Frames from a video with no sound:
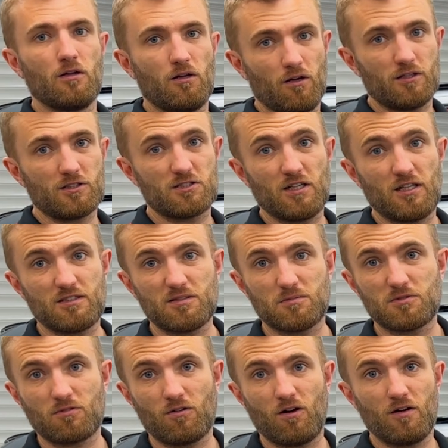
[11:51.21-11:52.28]
Like, share,
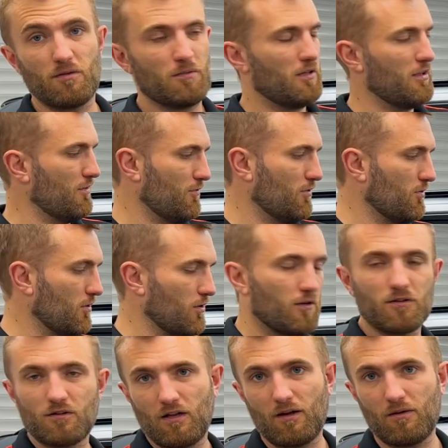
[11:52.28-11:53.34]
subscribe if you
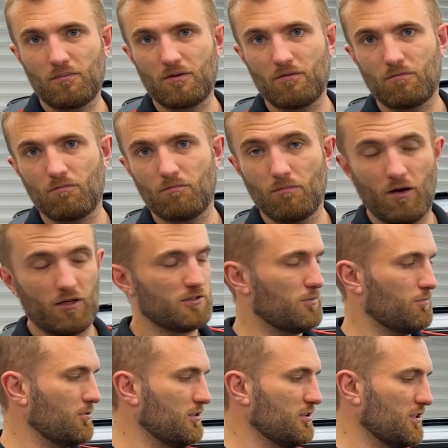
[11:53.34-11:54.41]
could, that would be much
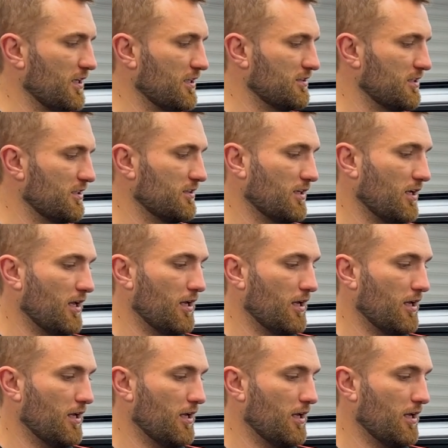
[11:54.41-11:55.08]
appreciated.